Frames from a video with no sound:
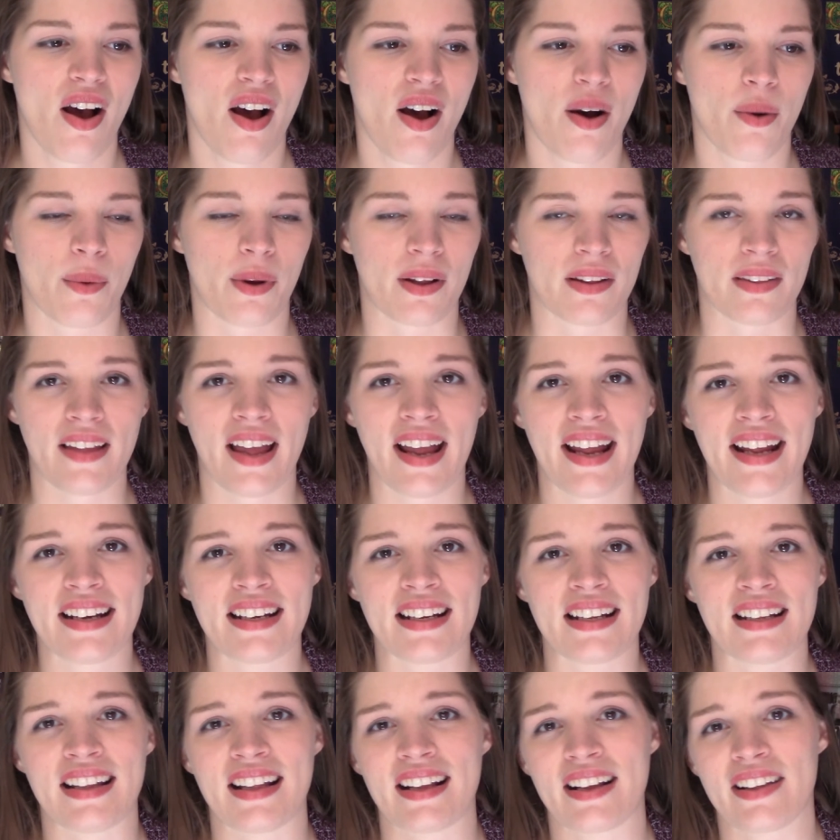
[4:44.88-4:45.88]
What Light,
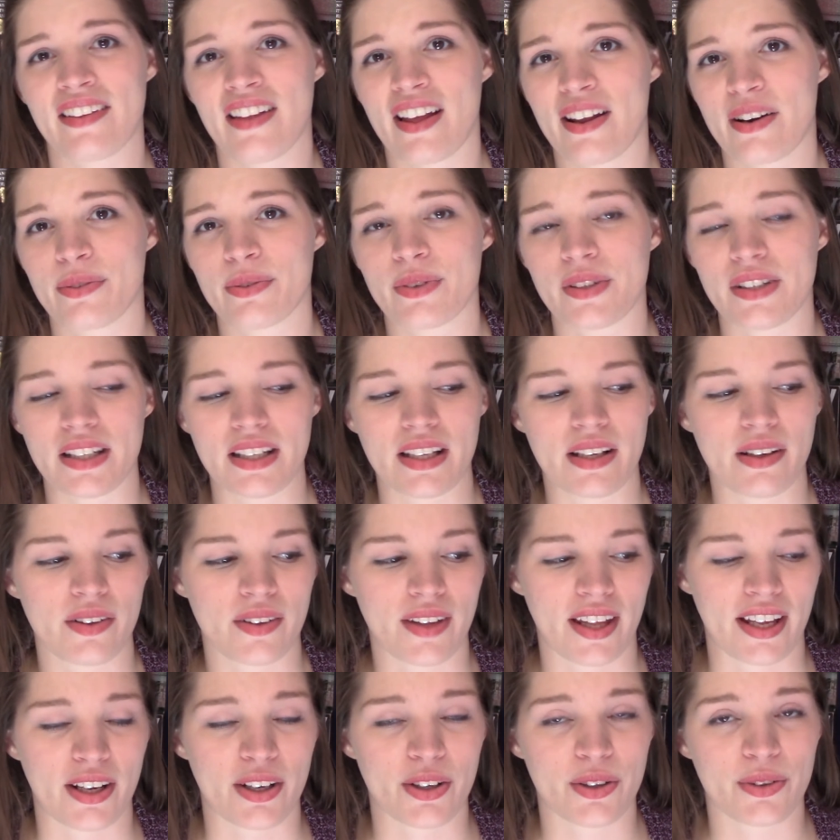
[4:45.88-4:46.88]
and like a lot of really
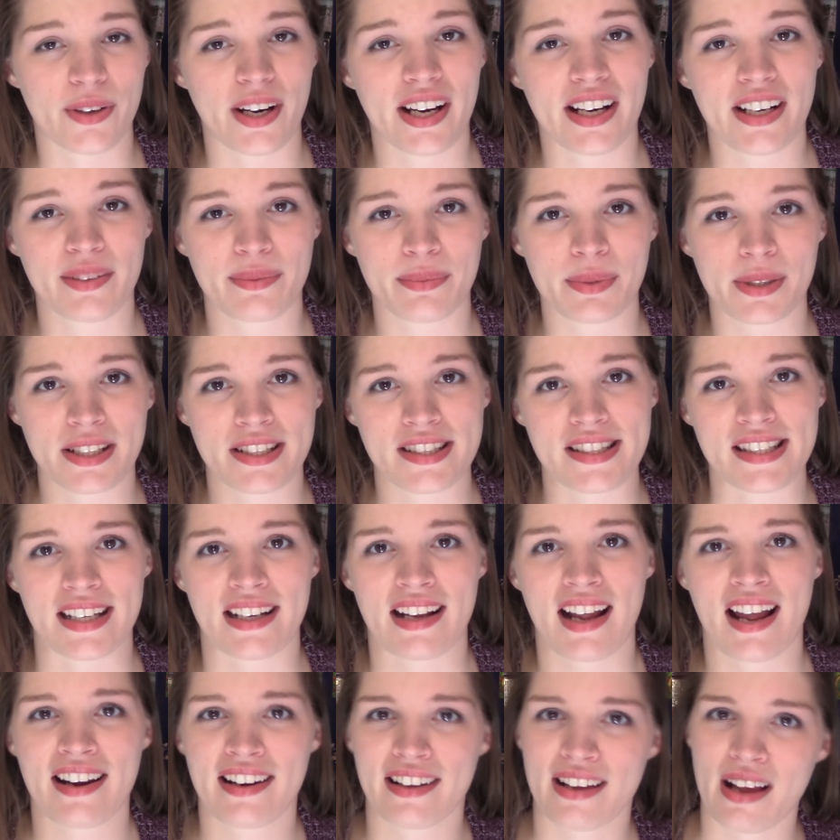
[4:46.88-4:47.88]
like great books
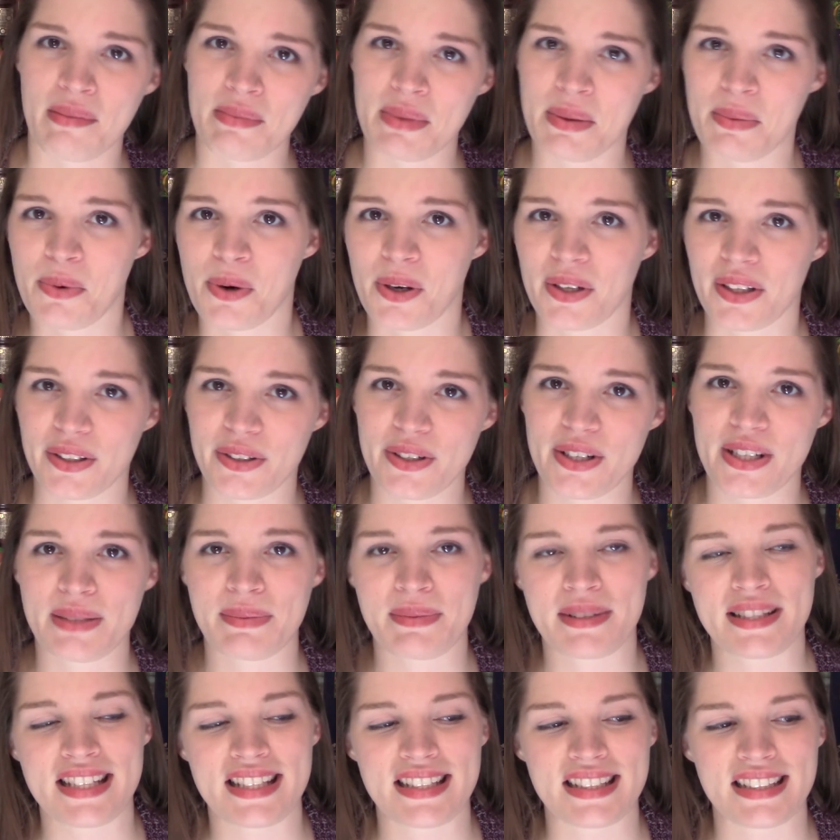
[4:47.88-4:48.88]
that kind of got me more in the
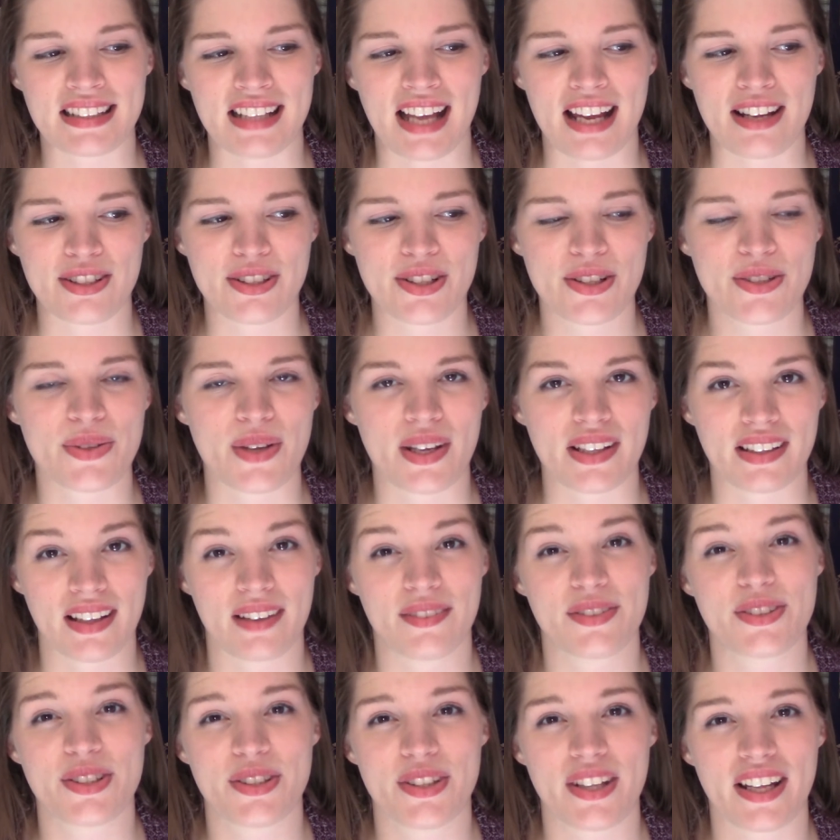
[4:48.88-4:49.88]
Christmas season last year, so I'd
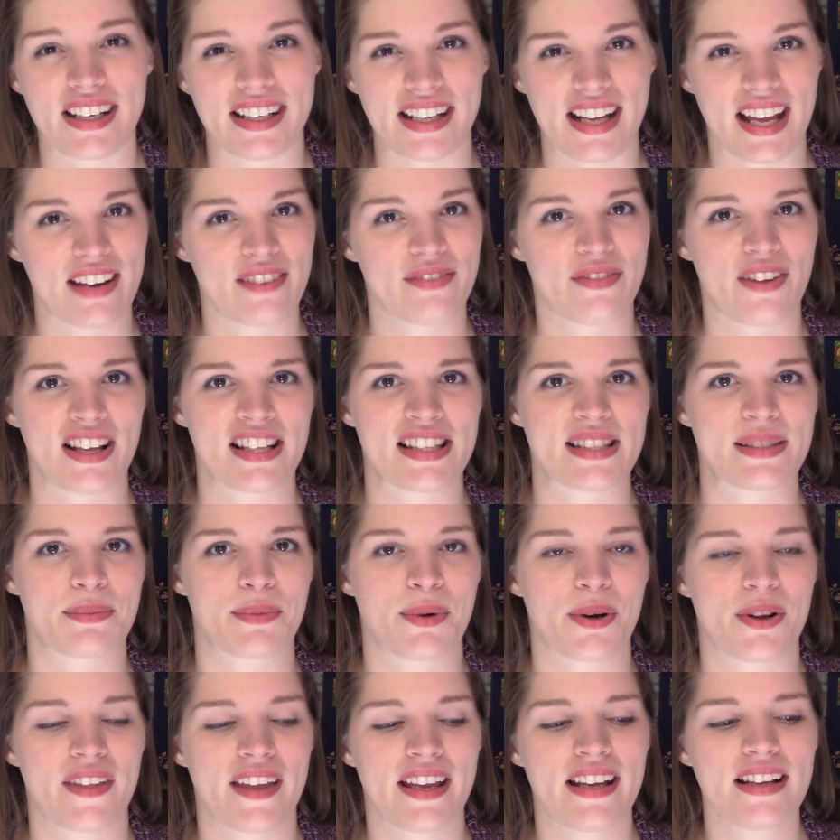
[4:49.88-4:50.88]
love to do that again, find some
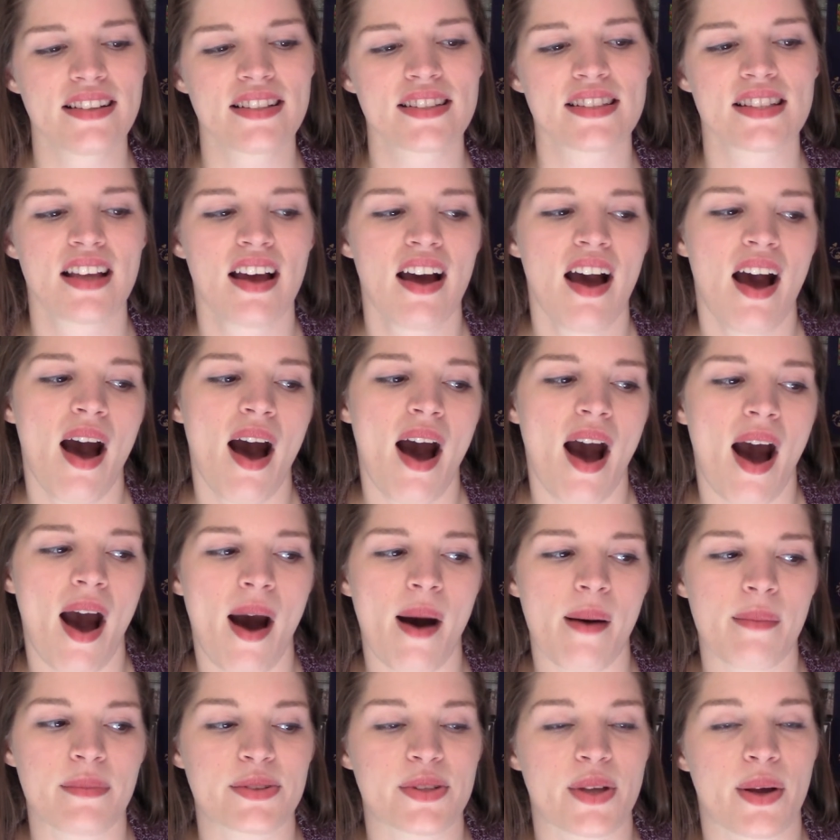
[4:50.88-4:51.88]
more things.
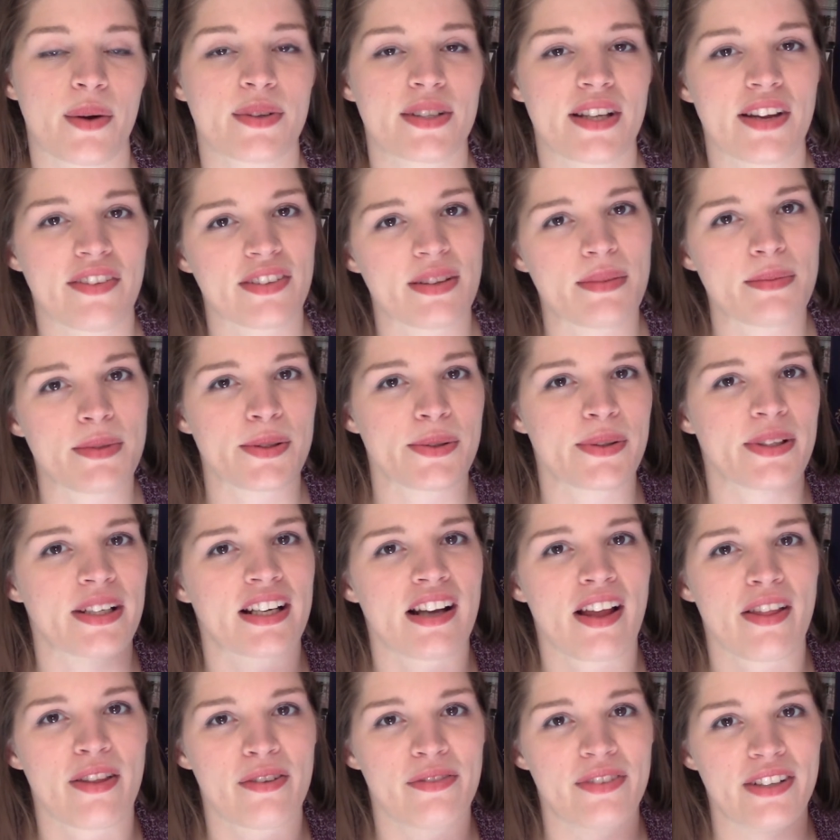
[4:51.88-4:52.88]
So I'll definitely be doing
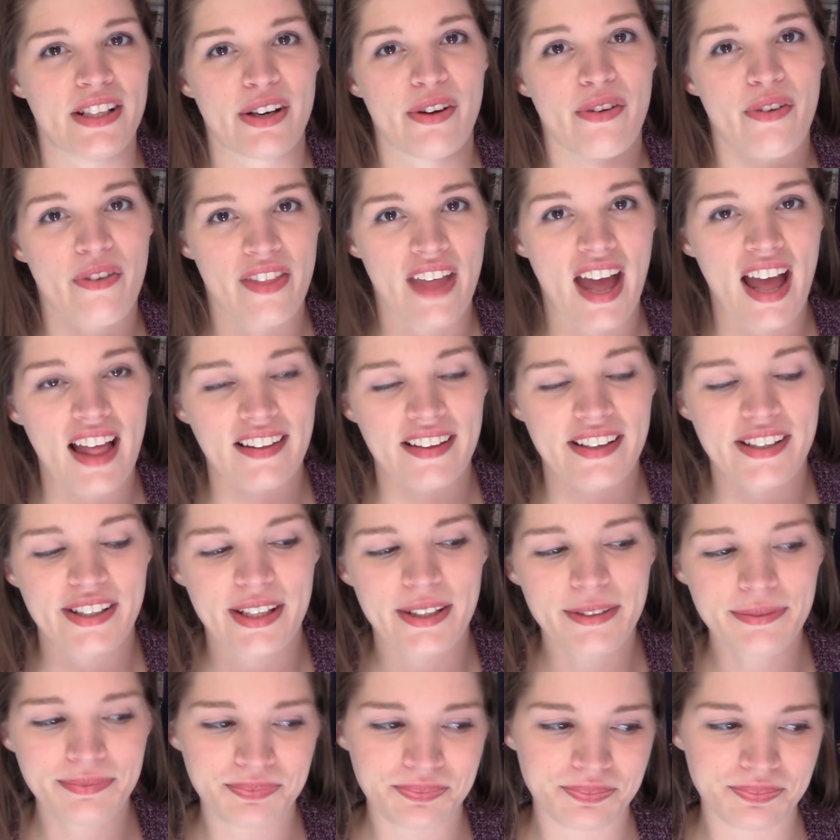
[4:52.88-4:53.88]
another video for that later.